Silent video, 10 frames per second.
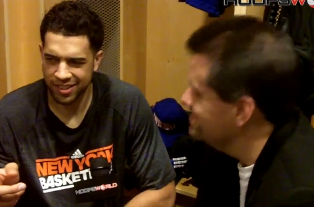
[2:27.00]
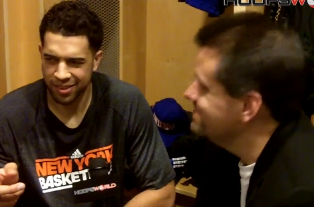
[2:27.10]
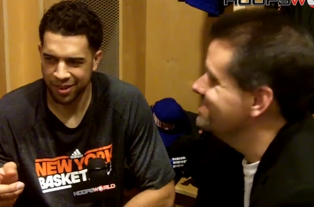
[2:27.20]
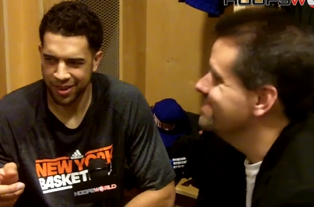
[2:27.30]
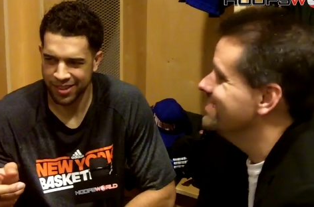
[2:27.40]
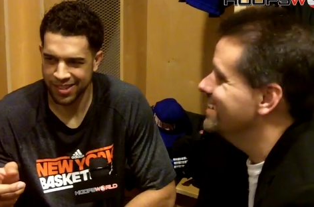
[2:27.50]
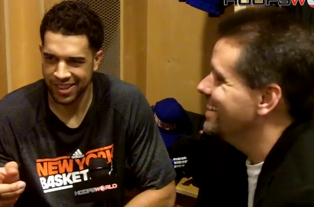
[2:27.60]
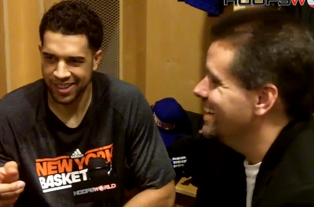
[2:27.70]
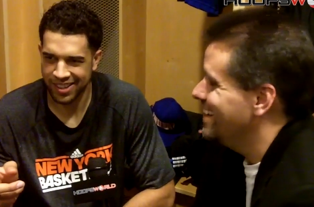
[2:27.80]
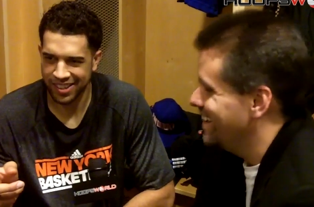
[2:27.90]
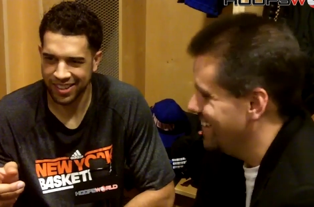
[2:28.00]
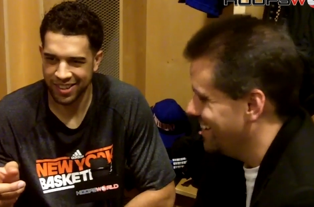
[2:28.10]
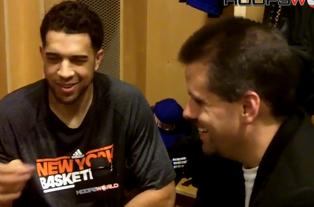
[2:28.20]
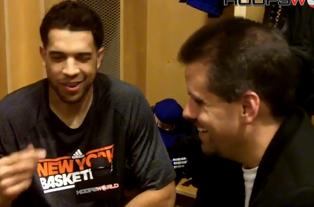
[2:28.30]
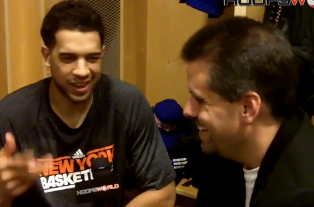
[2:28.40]
Speaker 1: Is that the way to say it?
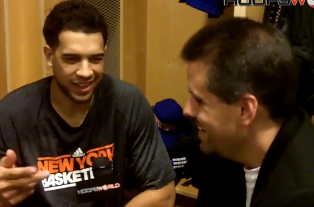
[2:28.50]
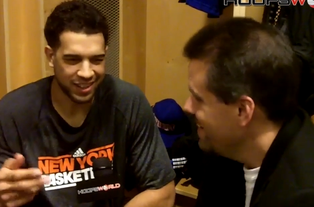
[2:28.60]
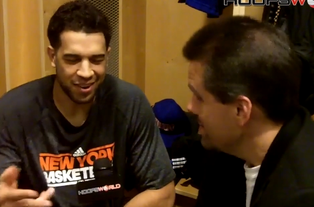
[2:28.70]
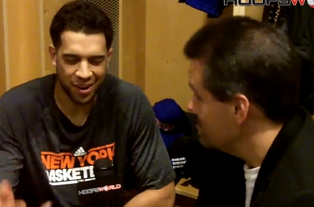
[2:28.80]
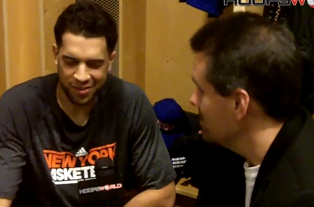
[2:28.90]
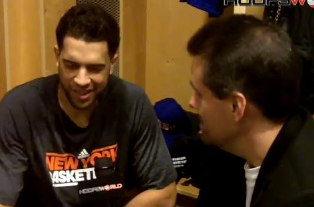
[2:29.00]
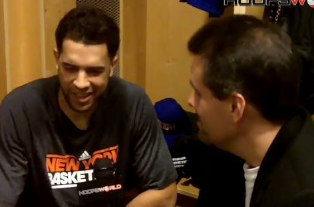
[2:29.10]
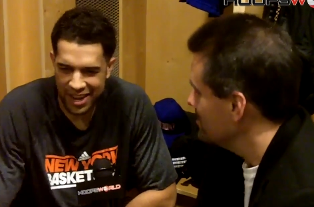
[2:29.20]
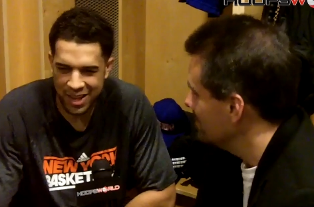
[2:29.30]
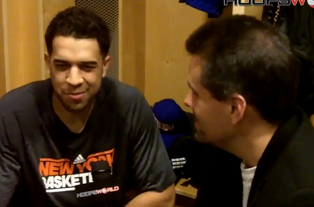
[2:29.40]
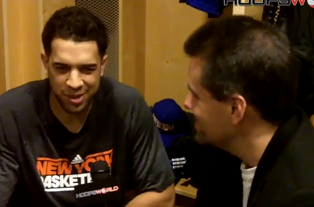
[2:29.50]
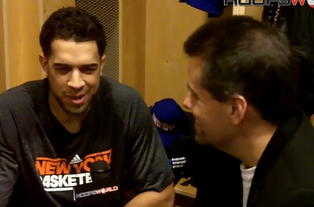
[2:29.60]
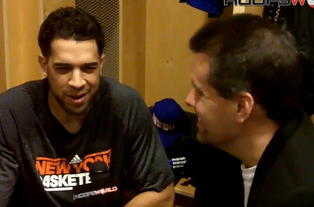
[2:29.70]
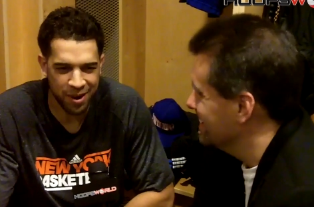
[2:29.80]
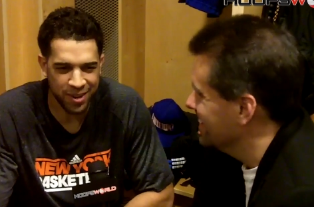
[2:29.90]
You know, you know, it's within I mean. your. Reach. It's
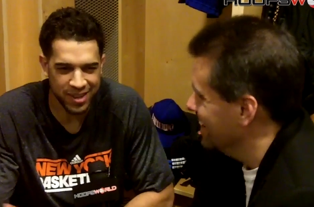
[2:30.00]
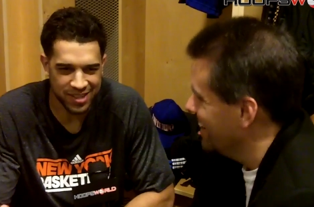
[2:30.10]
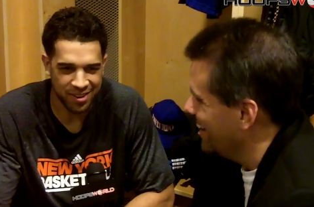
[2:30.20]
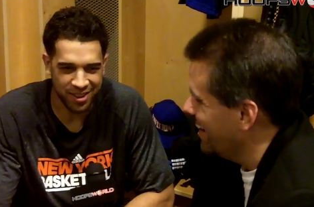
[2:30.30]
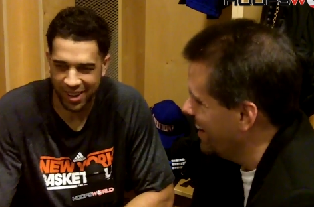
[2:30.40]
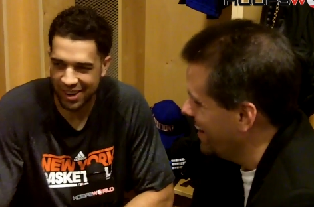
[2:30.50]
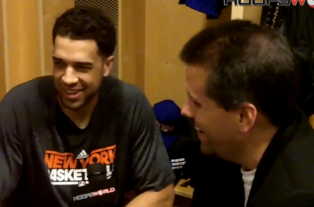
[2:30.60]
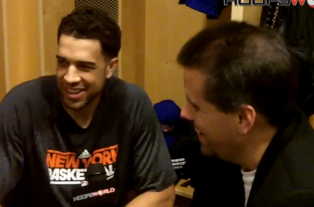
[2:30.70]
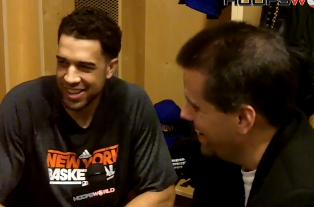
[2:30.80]
within my reach. There you go.